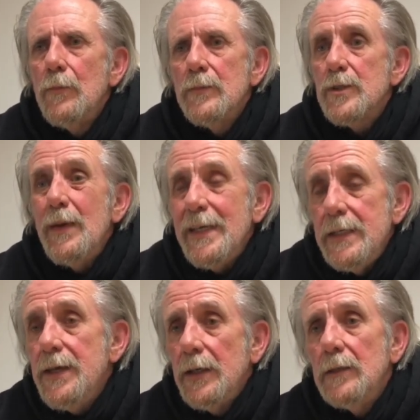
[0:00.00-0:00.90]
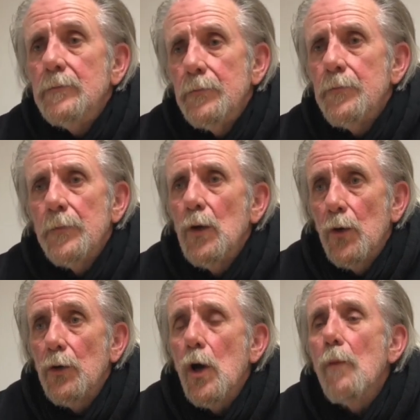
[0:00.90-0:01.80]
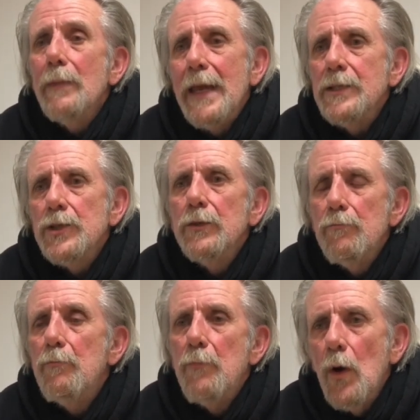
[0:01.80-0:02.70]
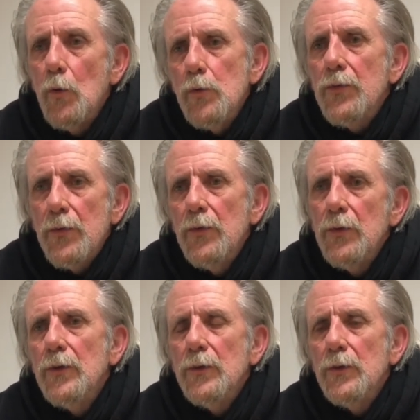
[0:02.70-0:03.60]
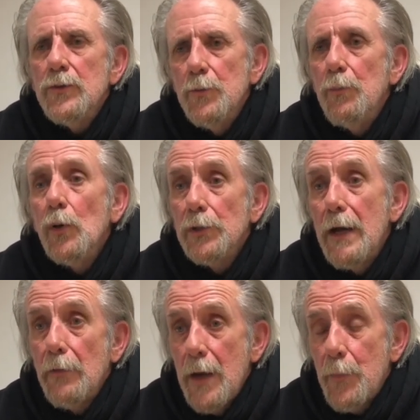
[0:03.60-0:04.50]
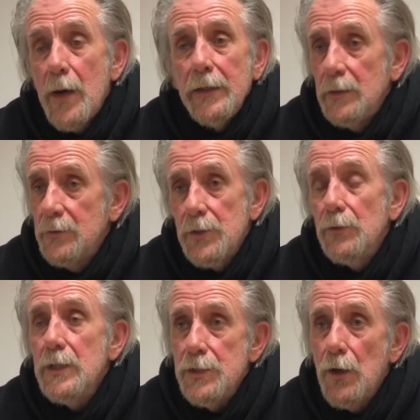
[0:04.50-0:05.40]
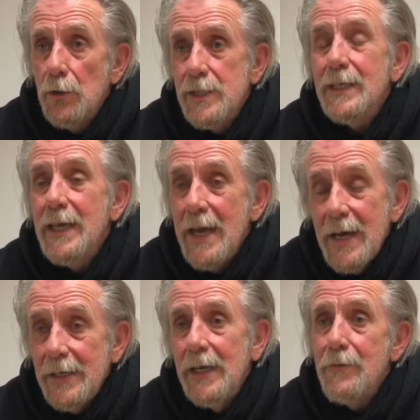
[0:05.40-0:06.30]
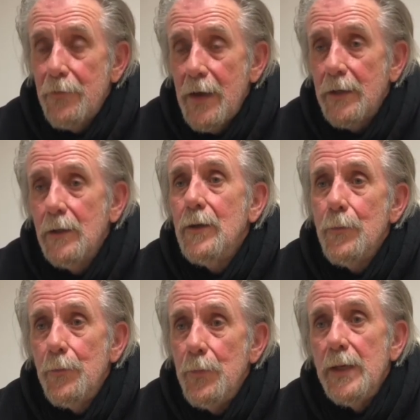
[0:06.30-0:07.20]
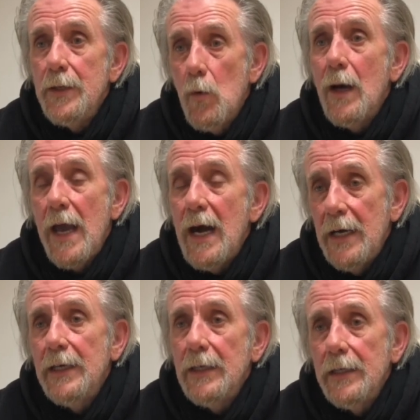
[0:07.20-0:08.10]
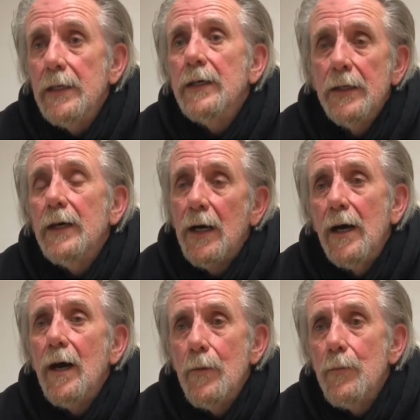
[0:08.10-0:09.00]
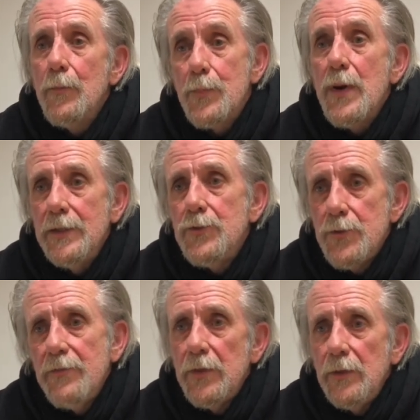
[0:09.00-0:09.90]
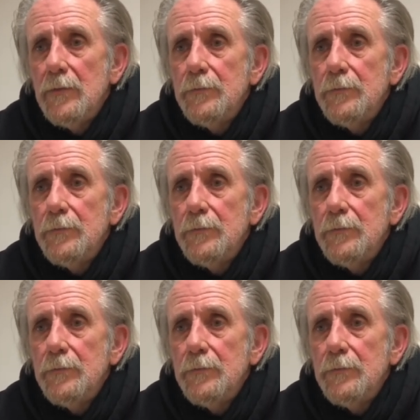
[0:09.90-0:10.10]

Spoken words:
speed, or a combination of both, to pull down their prey. So these dogs can in fact be quite highly prey driven.